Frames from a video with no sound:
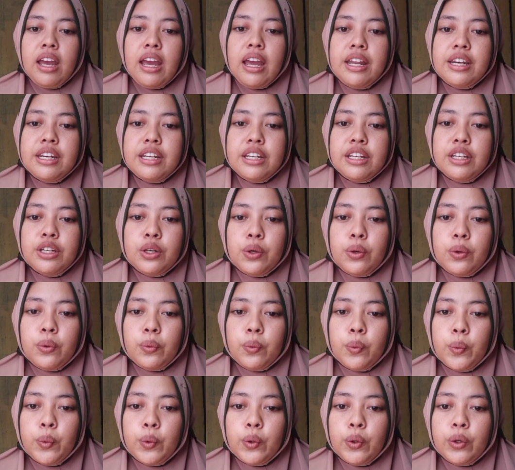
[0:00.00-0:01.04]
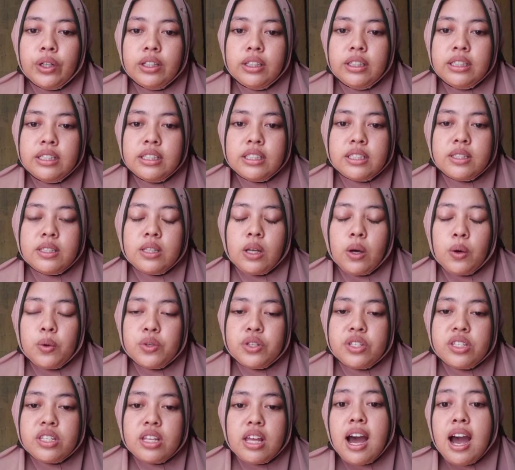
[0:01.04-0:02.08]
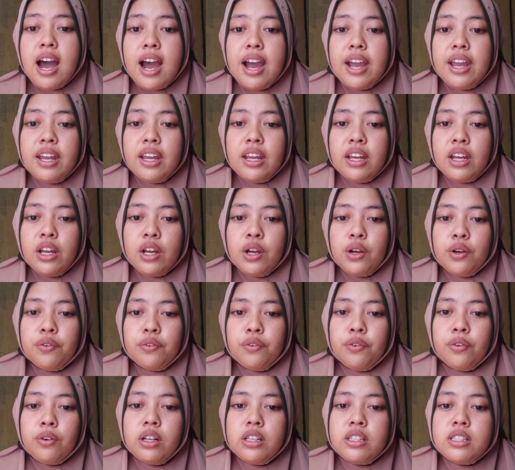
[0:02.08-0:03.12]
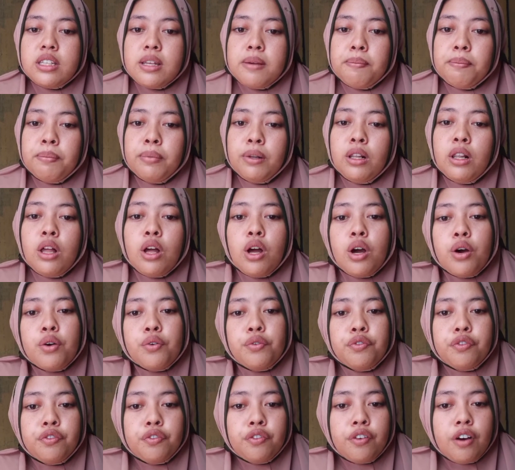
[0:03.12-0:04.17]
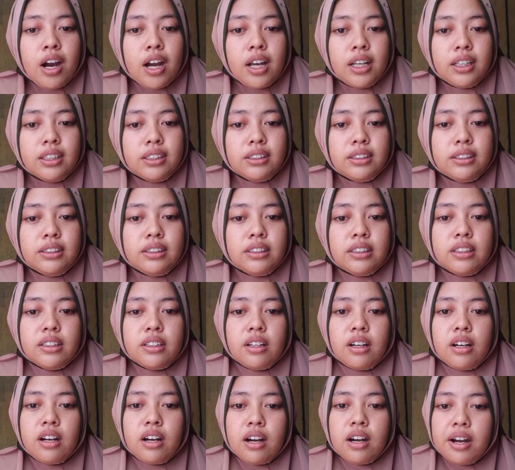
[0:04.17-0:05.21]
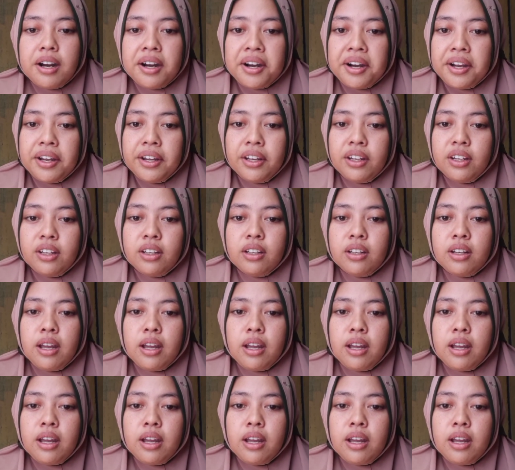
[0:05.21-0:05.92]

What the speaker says: and in the sounds I, for example, fight, I,